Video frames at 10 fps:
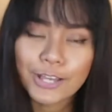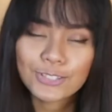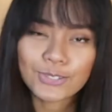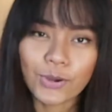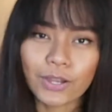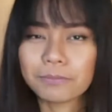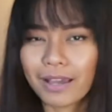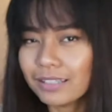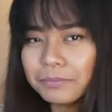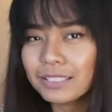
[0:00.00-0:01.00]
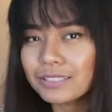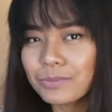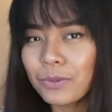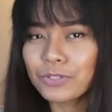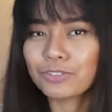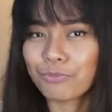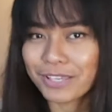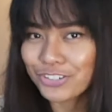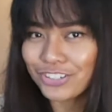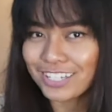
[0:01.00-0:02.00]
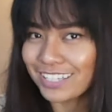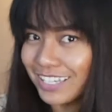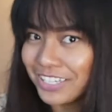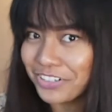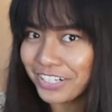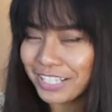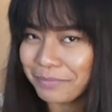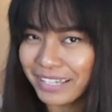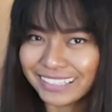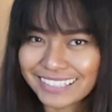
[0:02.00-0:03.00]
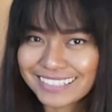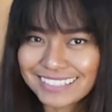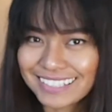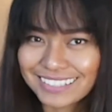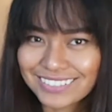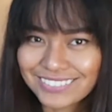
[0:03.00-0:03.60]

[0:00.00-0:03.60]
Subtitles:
so it might be as well worth mentioning here in my list.